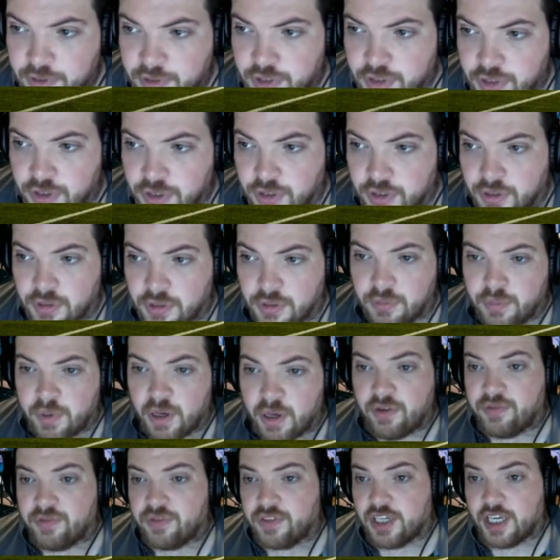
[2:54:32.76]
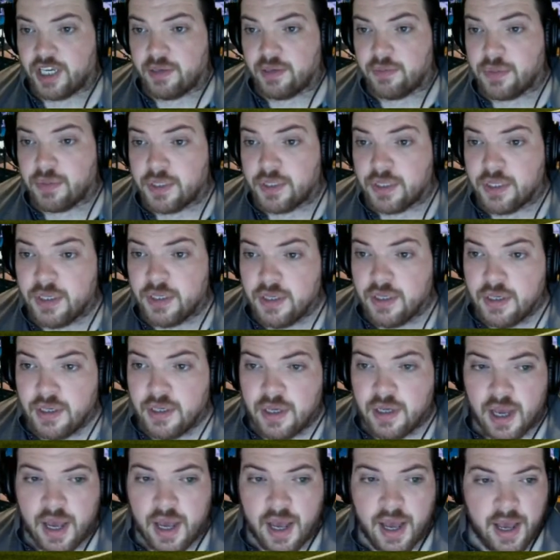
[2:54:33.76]
to both teams.
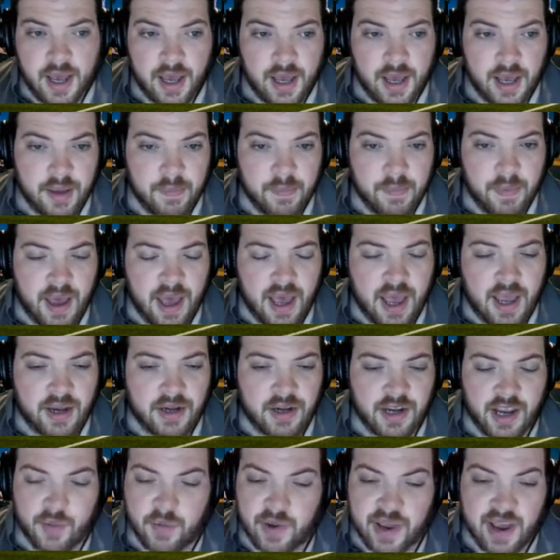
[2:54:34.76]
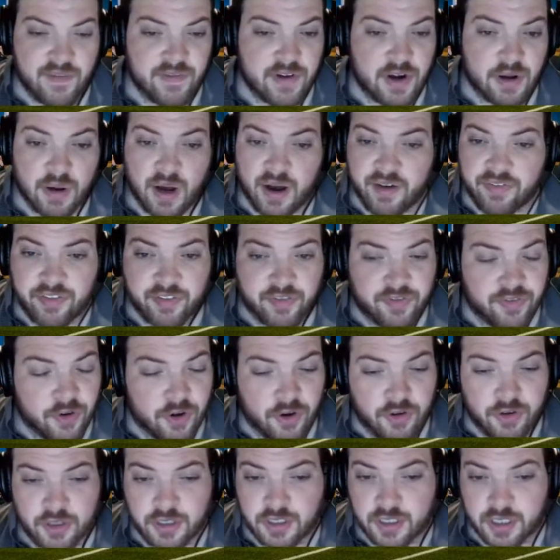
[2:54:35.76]
And yeah, we have no afterthought
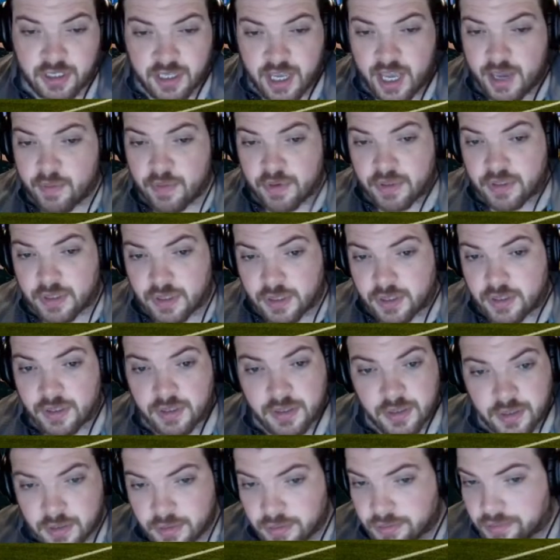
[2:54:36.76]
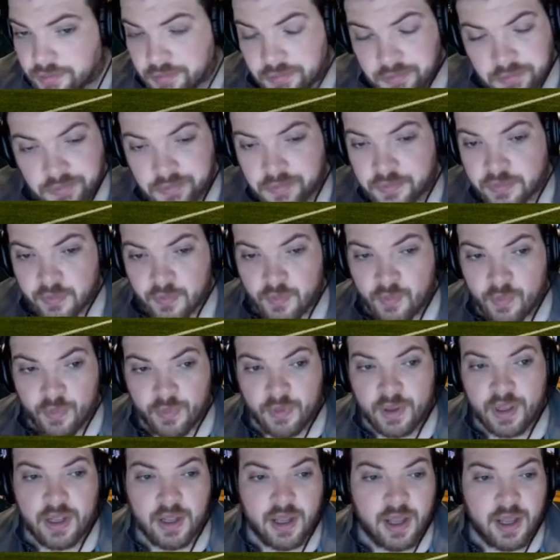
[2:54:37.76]
because the game was
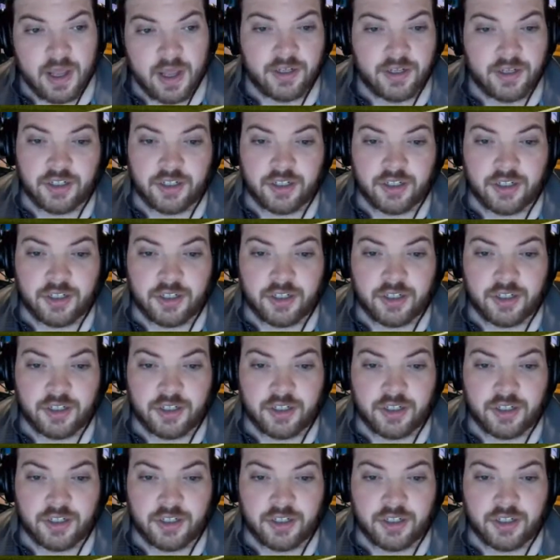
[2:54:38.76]
just